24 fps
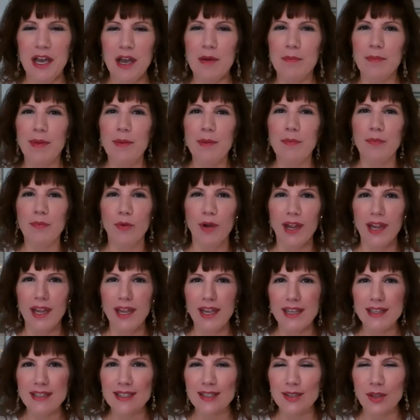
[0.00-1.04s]
my mm-hmm.
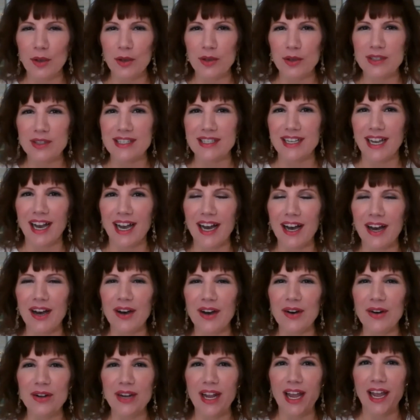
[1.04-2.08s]
brain slows
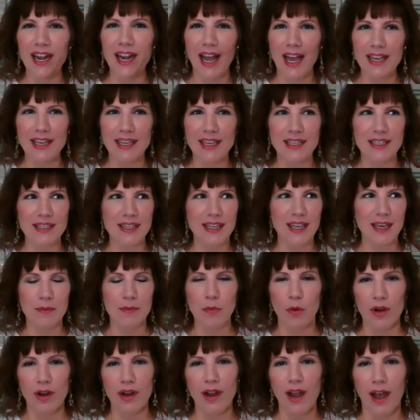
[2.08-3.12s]
down and I can get
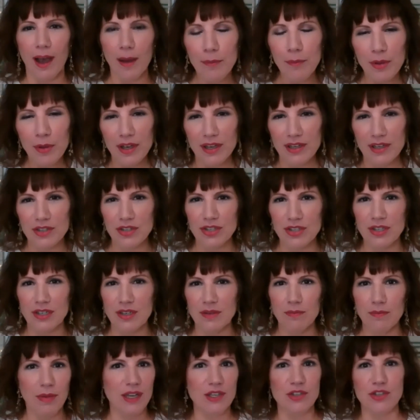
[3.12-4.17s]
more accomplished
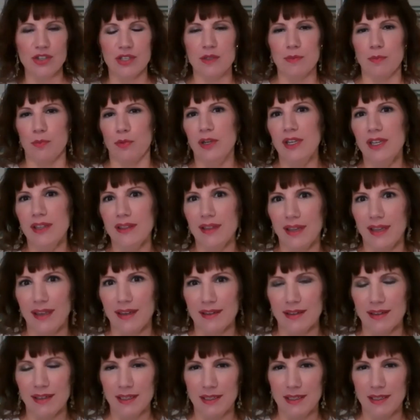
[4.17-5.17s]
by just breathing.